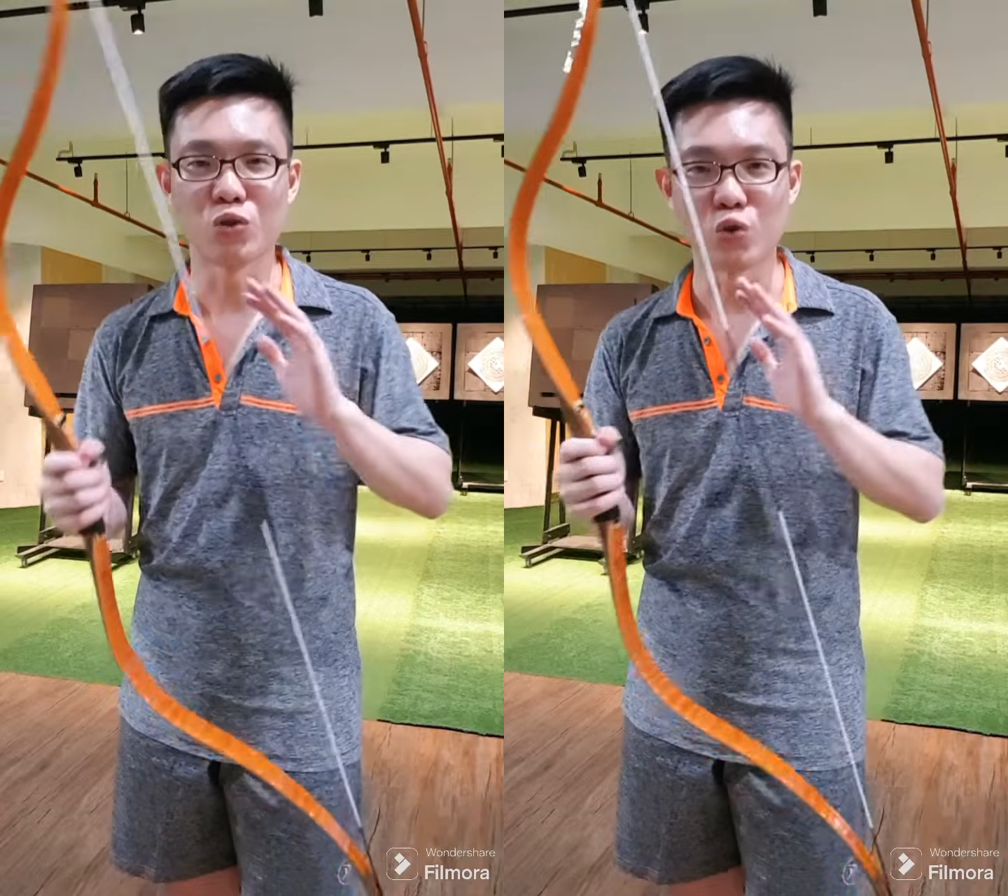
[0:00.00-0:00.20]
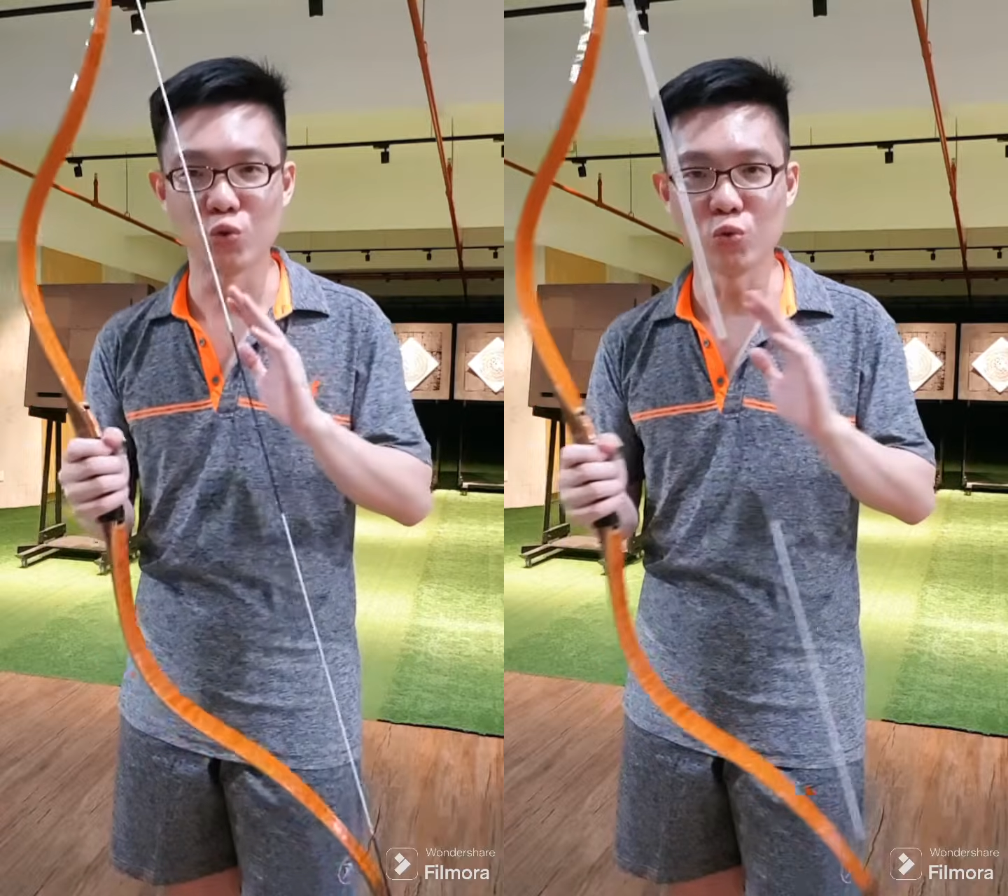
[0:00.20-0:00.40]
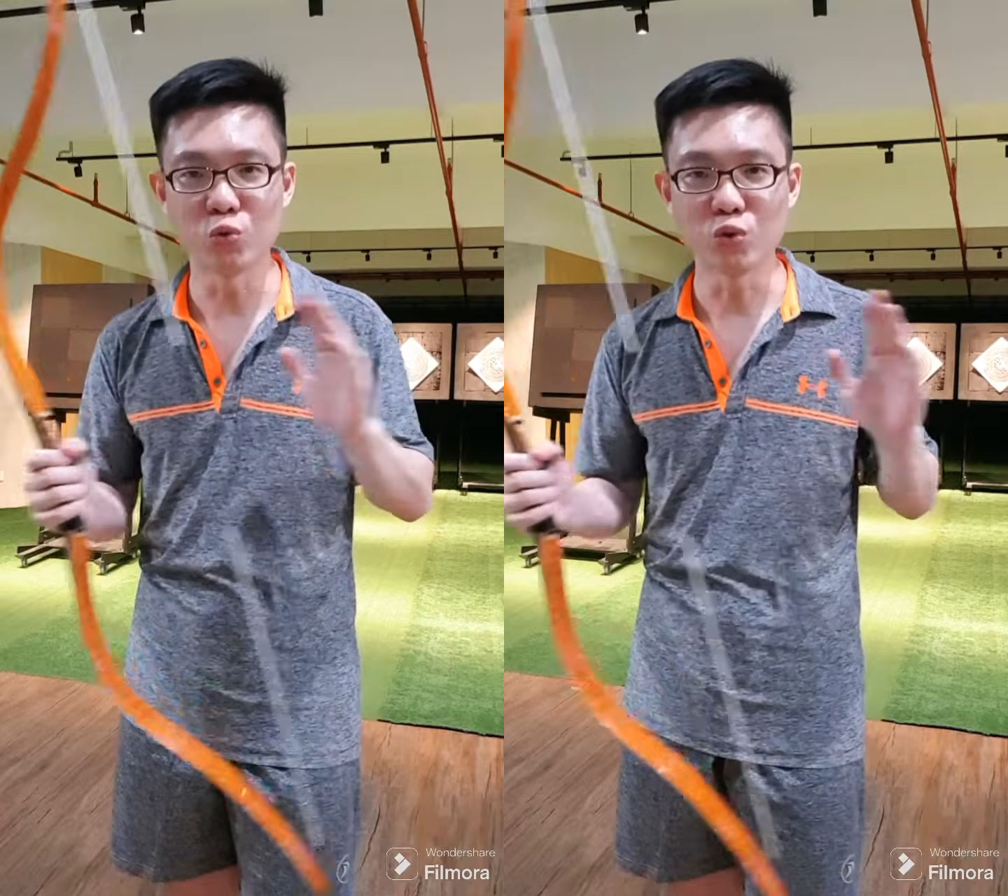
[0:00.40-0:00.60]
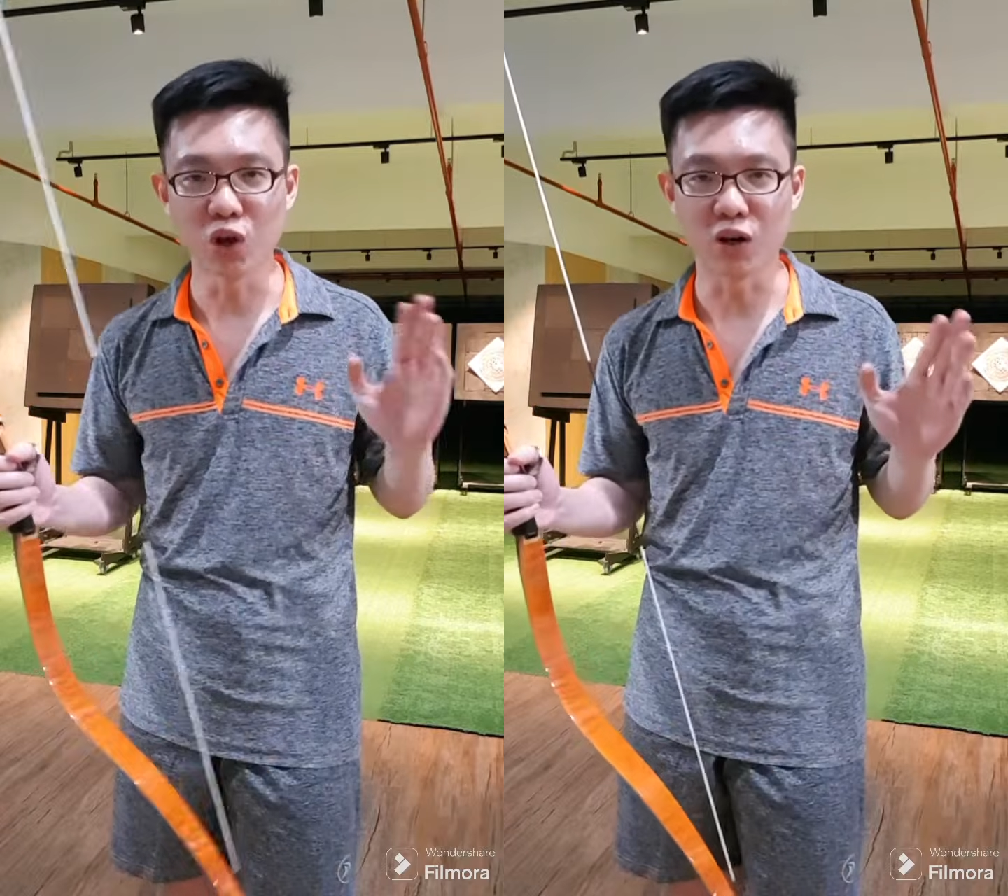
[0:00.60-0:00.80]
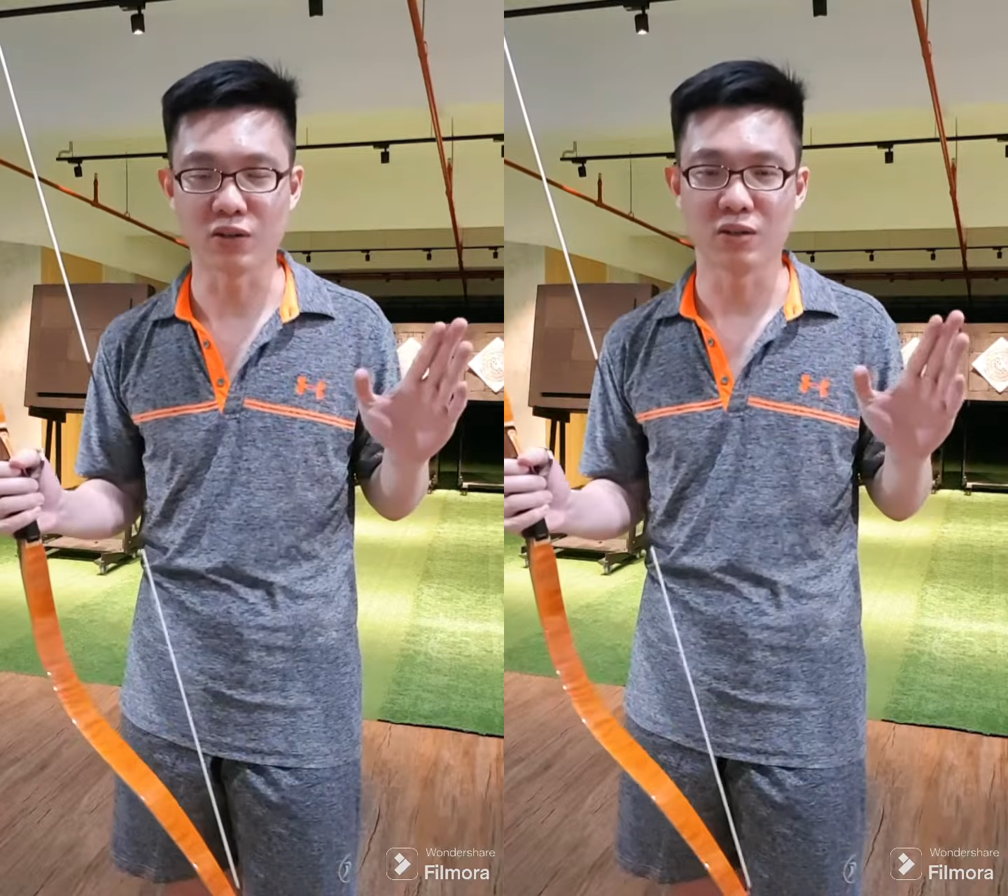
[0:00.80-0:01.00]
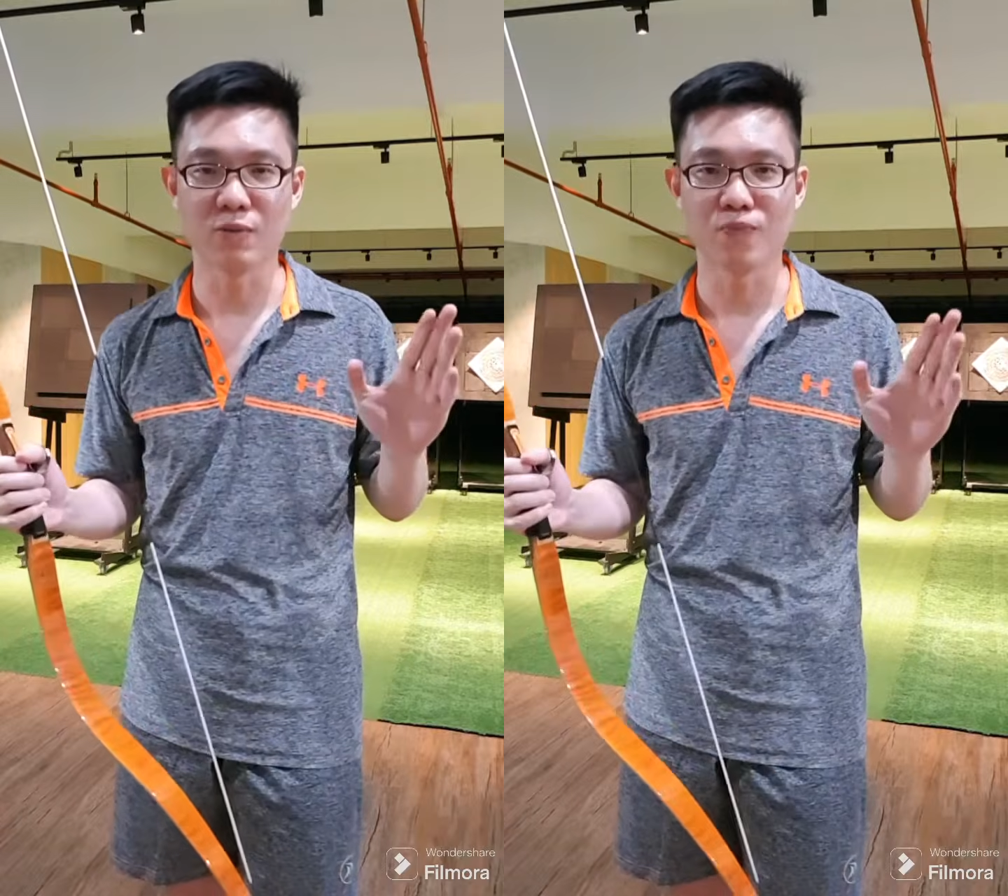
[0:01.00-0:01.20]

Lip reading: Do not